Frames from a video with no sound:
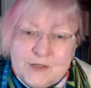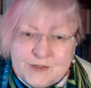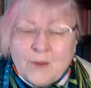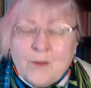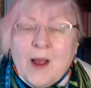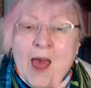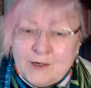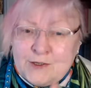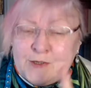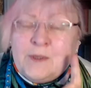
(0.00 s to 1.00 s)
So
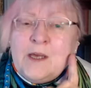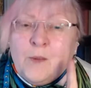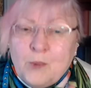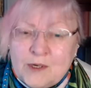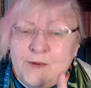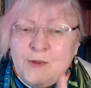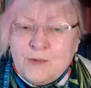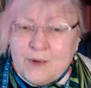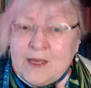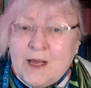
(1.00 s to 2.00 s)
actually, it wasn't
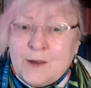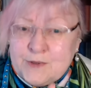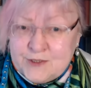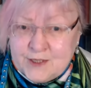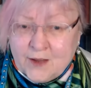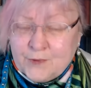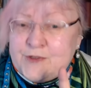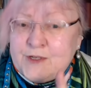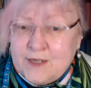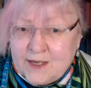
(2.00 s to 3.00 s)
$3,000 in
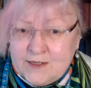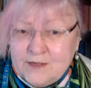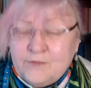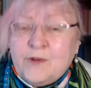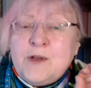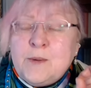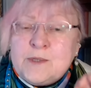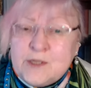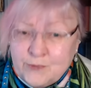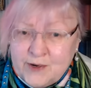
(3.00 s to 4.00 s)
1950. It
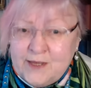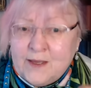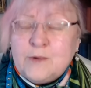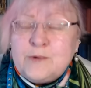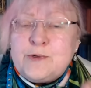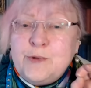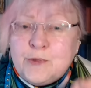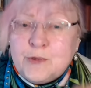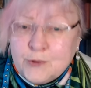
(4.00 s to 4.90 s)
was $3,300.